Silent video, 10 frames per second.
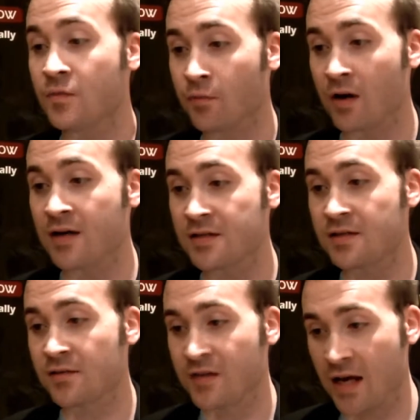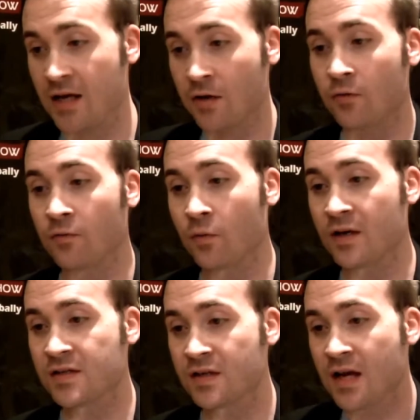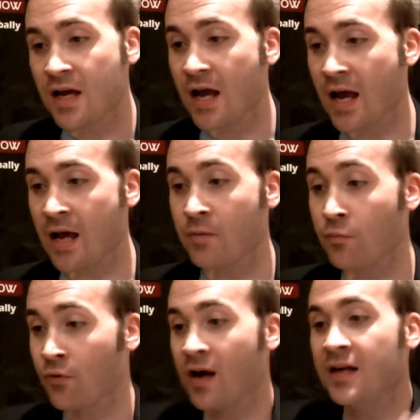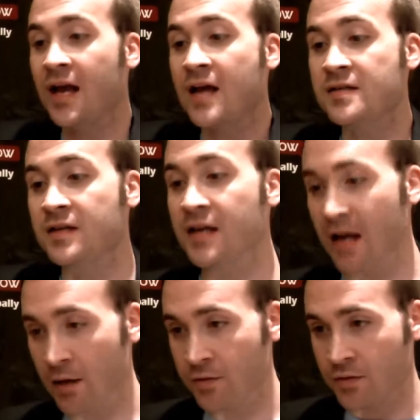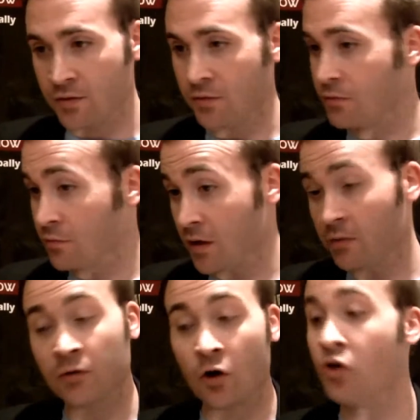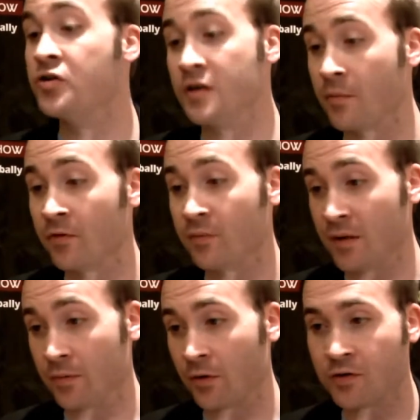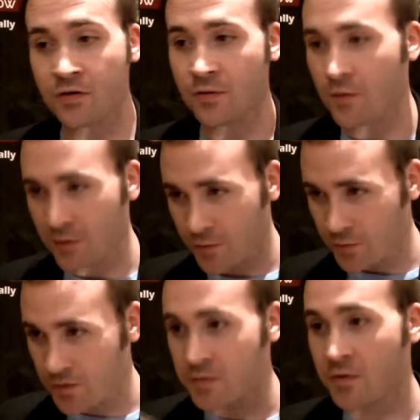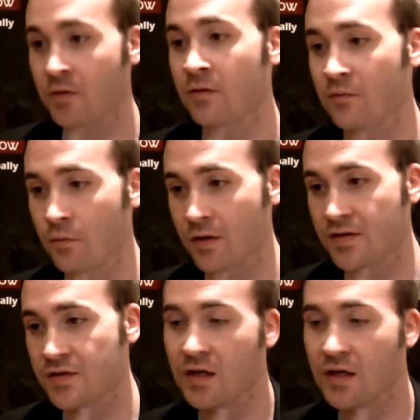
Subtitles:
the process of taking your voice and broadcasting it out to a large number of people, larger than what you can reach with your own voice.